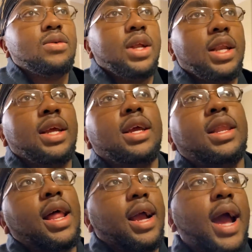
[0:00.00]
and then
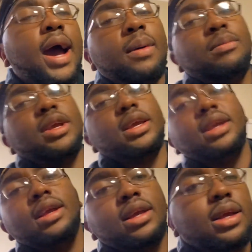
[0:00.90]
like I'll
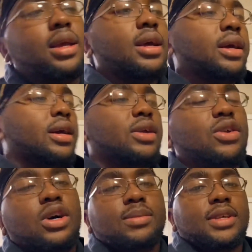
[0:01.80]
be, you
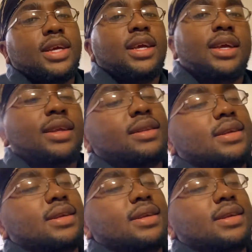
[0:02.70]
know what I'm saying?